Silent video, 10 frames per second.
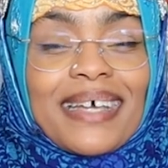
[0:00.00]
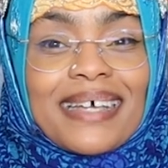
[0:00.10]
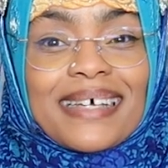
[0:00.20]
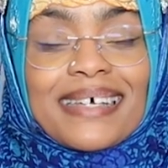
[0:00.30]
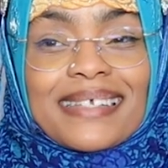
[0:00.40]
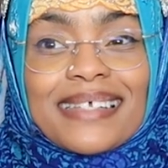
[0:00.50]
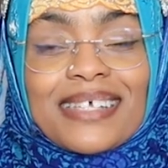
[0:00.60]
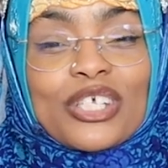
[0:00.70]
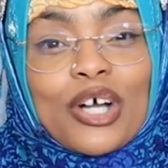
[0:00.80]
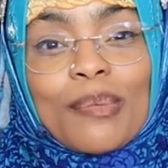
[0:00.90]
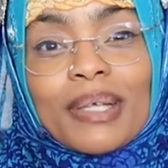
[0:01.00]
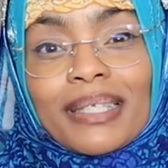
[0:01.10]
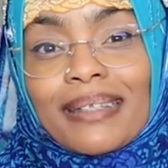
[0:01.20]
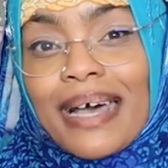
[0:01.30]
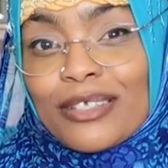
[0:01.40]
is let's talk about
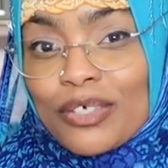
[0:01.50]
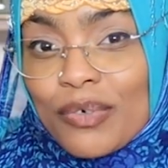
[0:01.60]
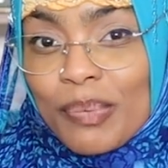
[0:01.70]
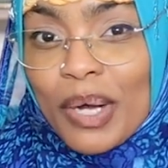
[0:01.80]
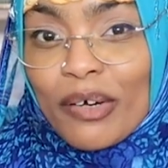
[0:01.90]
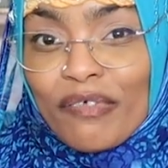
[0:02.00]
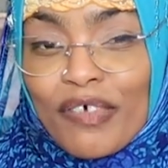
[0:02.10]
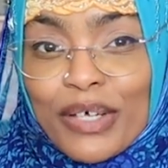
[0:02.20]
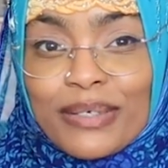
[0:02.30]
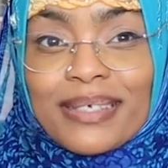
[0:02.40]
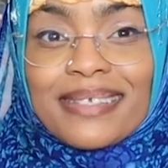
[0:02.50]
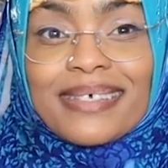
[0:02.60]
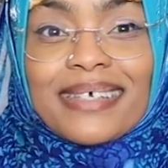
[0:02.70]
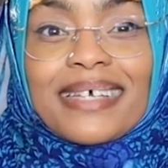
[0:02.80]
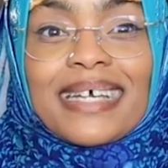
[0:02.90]
the logical part first.